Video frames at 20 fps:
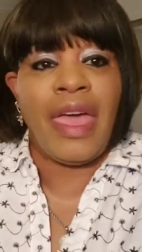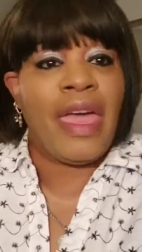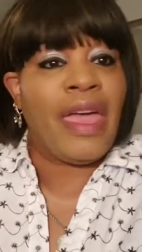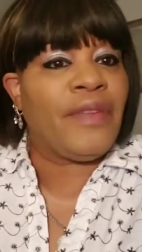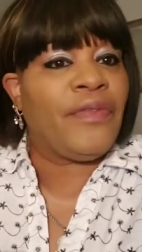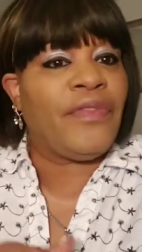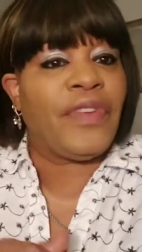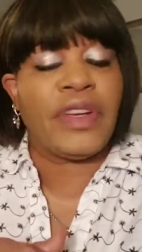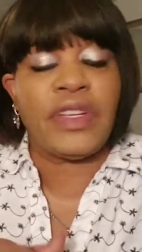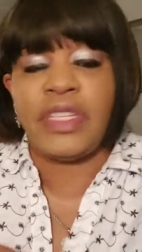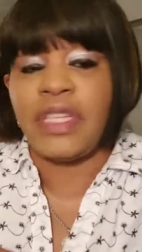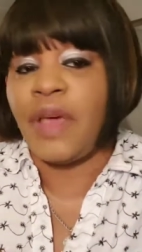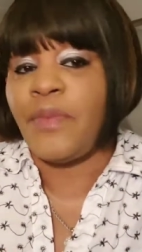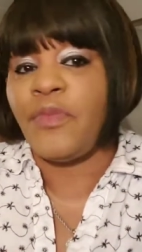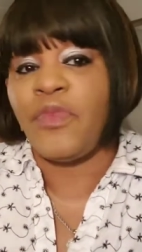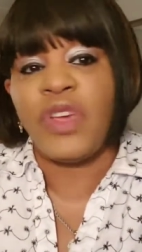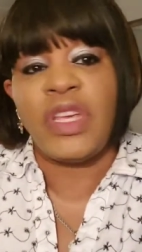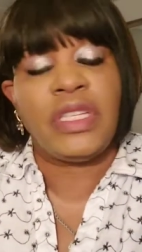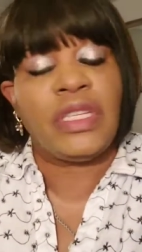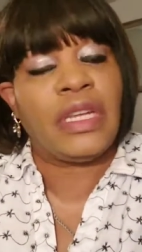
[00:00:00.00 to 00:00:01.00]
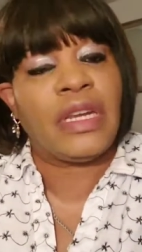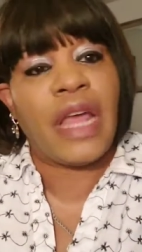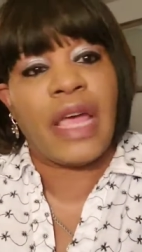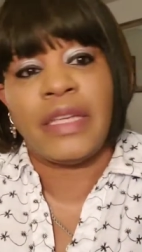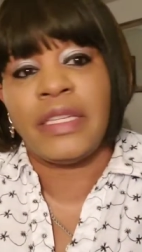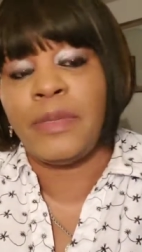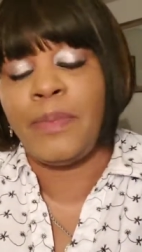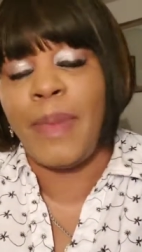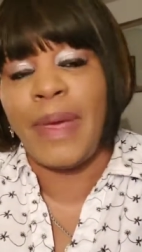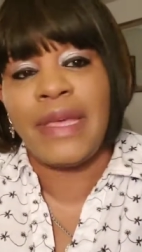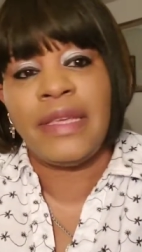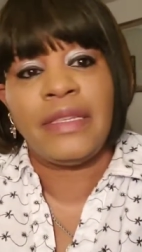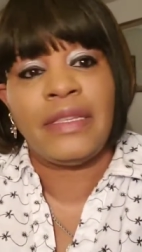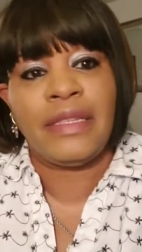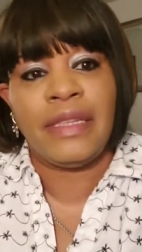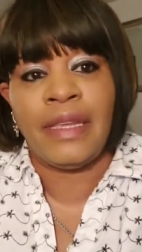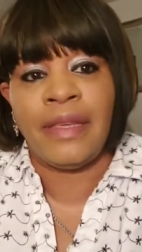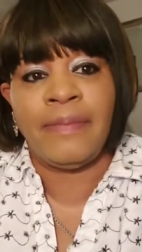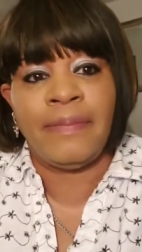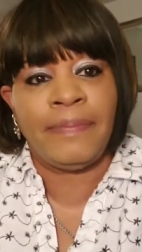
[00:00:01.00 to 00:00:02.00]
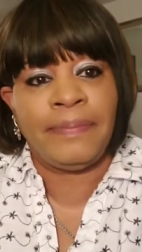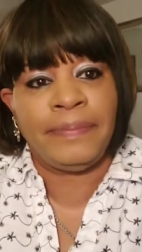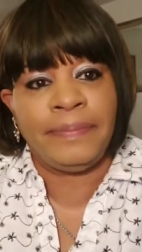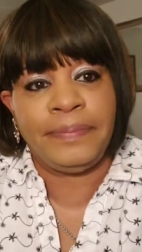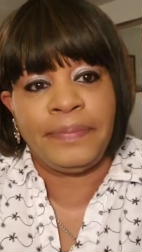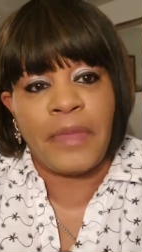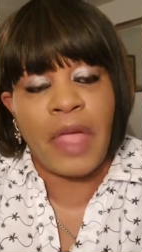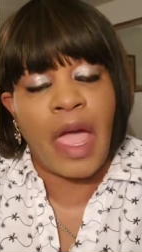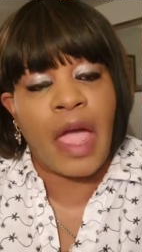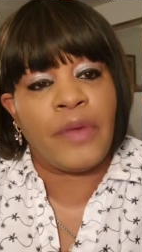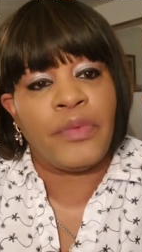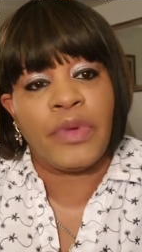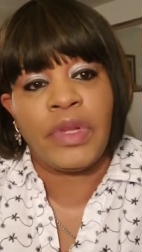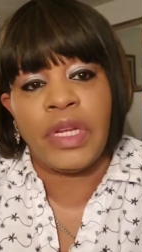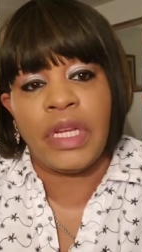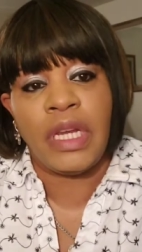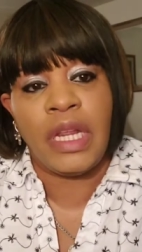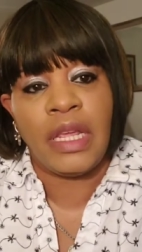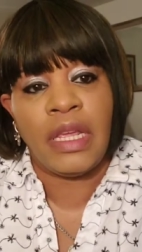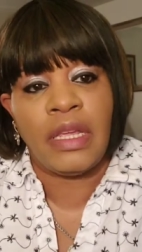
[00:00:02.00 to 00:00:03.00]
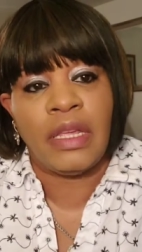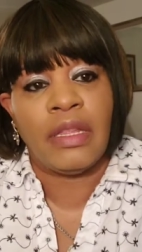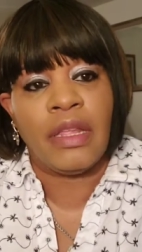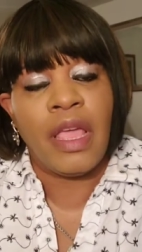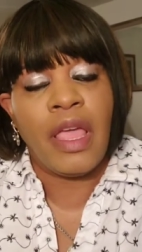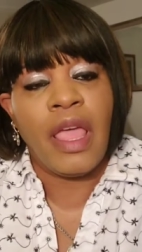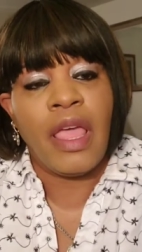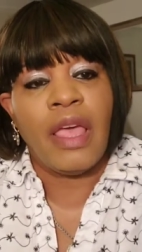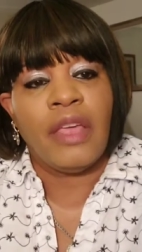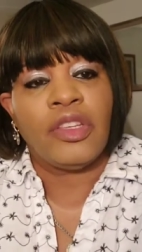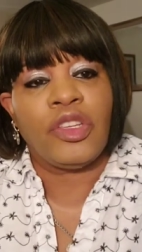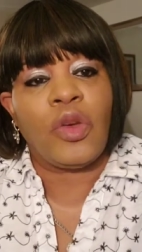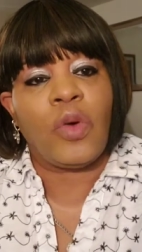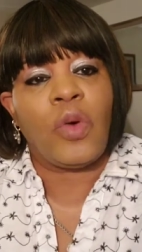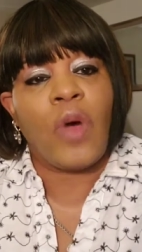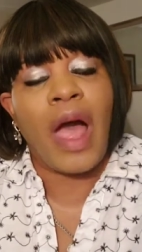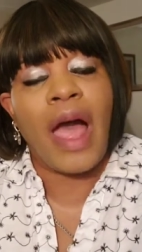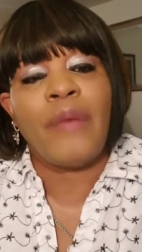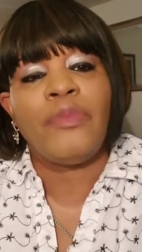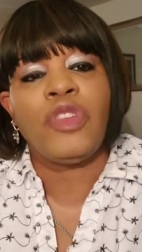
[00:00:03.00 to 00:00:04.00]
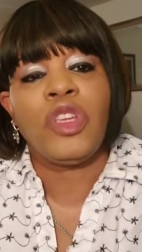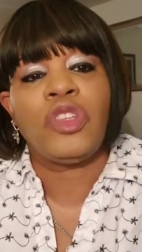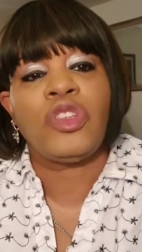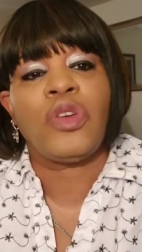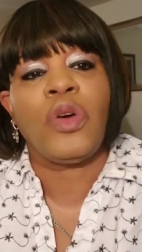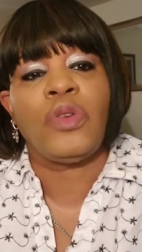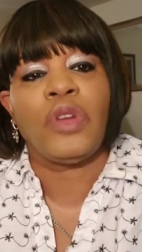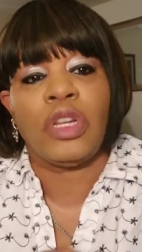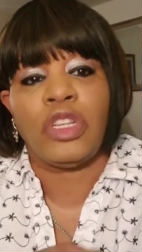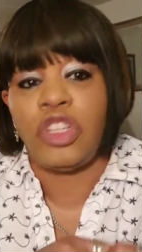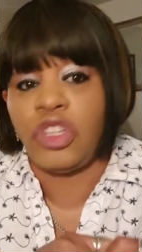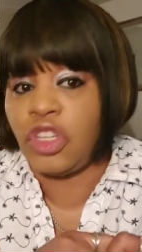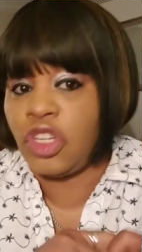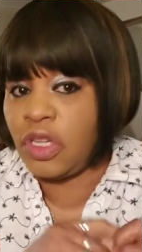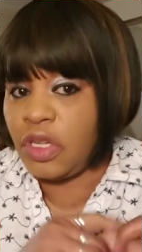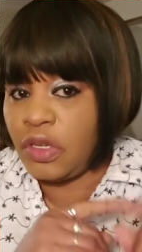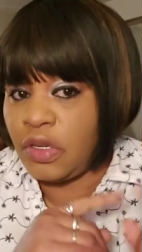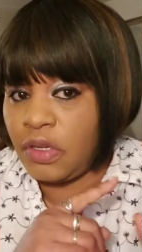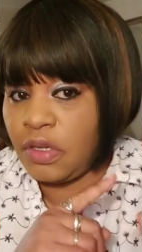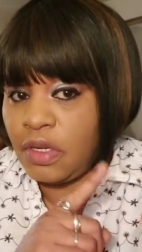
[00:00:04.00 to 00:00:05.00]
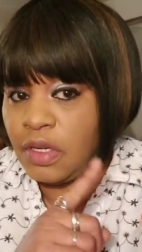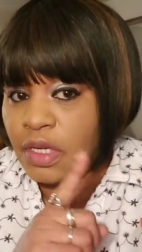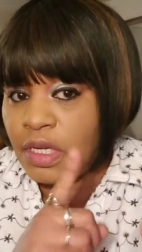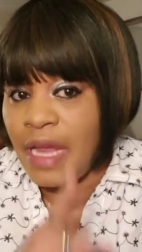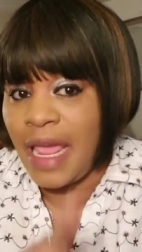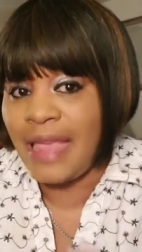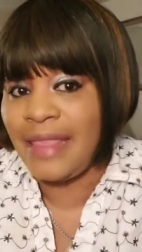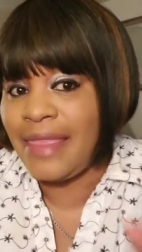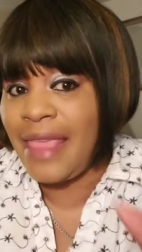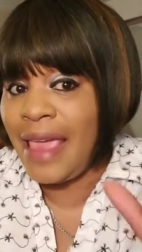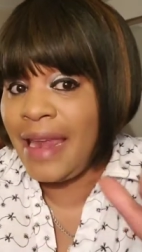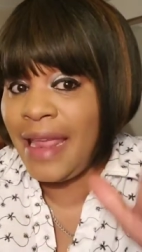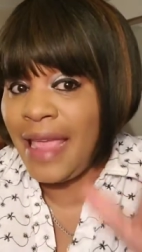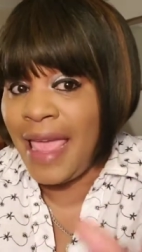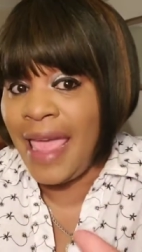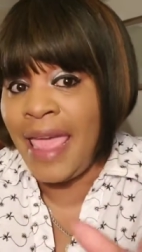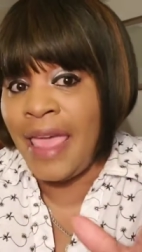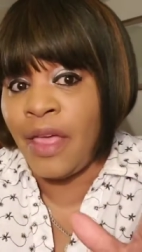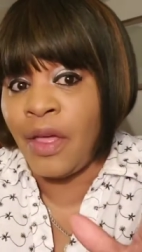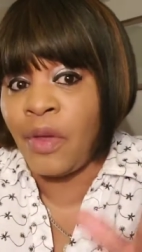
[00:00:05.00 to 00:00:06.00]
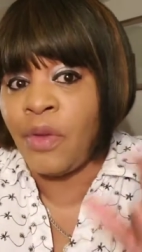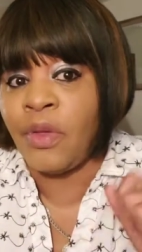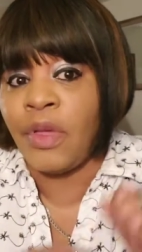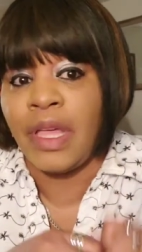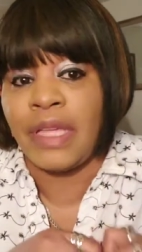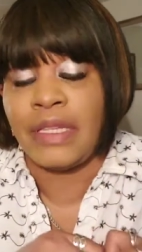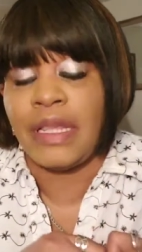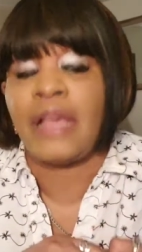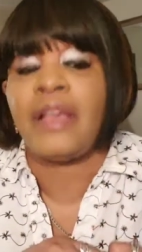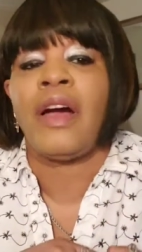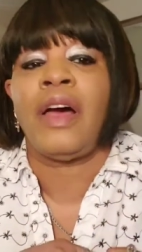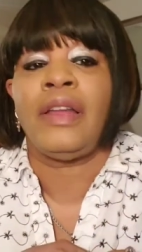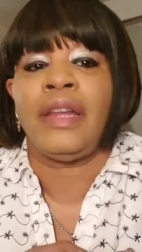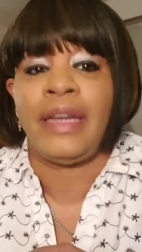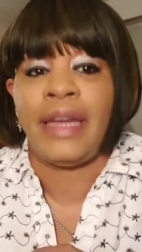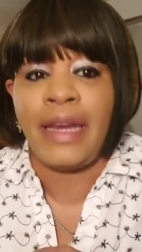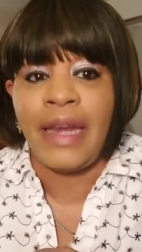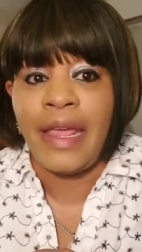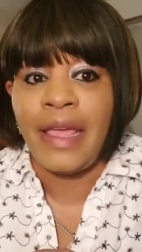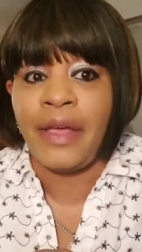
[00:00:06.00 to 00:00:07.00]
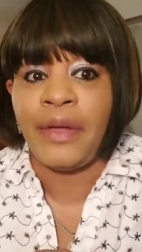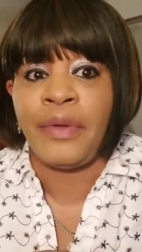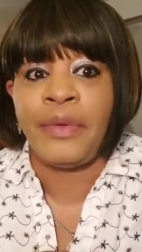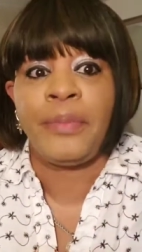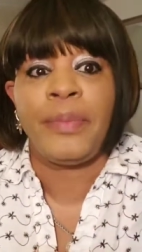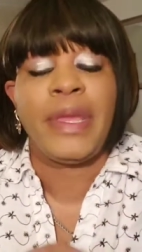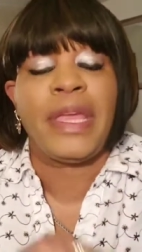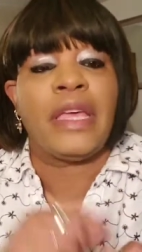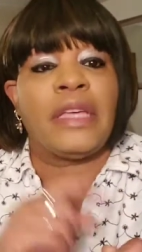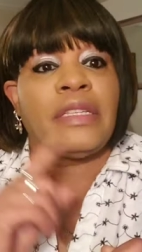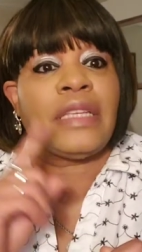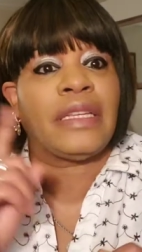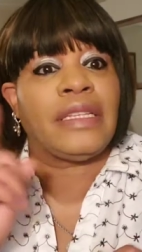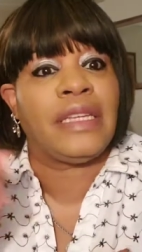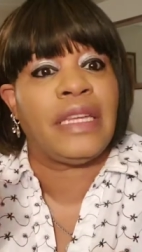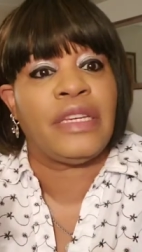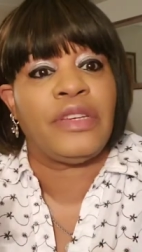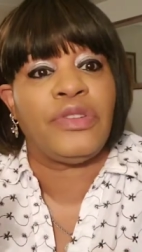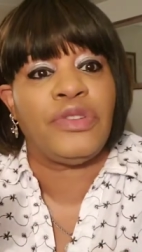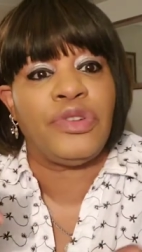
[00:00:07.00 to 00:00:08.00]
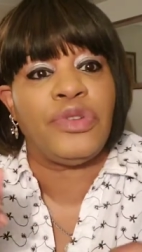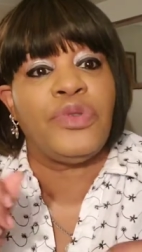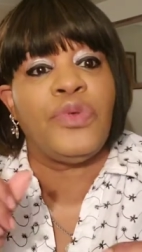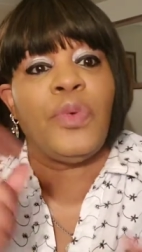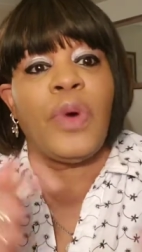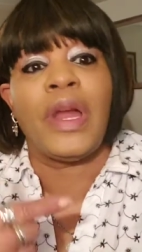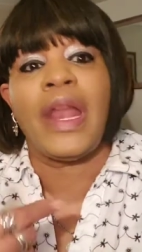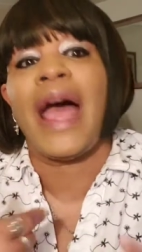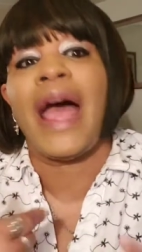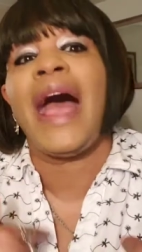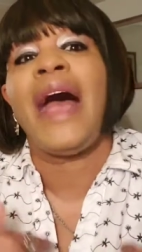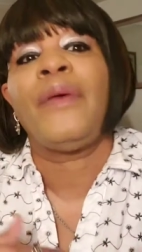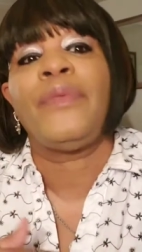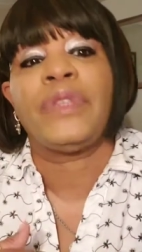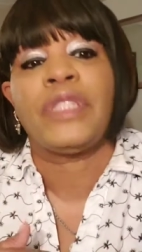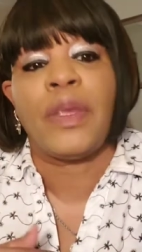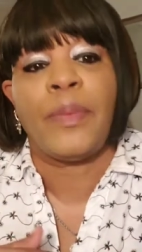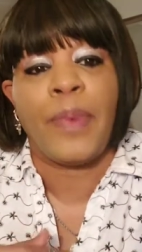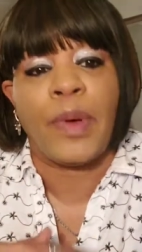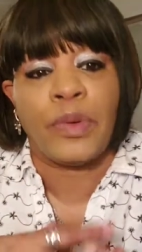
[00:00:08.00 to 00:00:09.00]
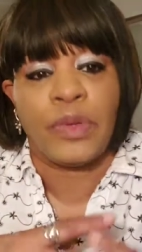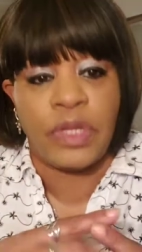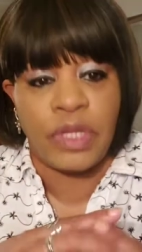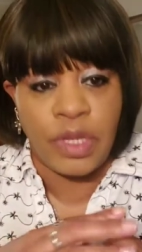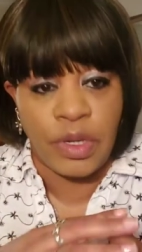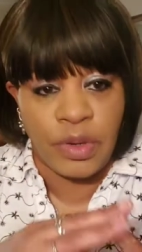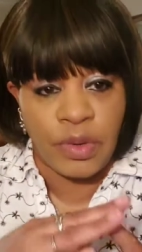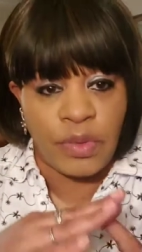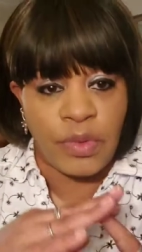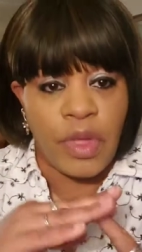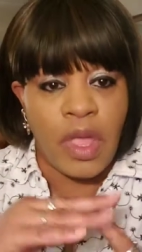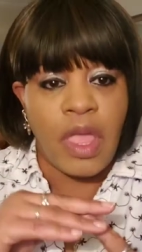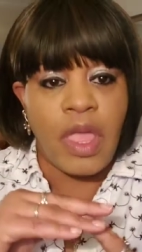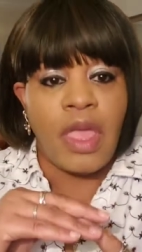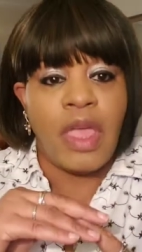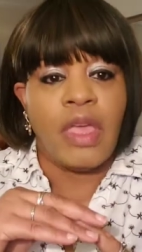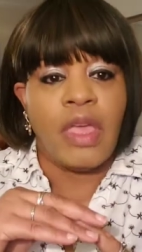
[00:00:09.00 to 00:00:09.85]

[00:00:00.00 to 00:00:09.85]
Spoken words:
And for some reason, I spaced it. I really did. So I'm just going to take that L, because I call it an L, because I didn't do what I was supposed to do.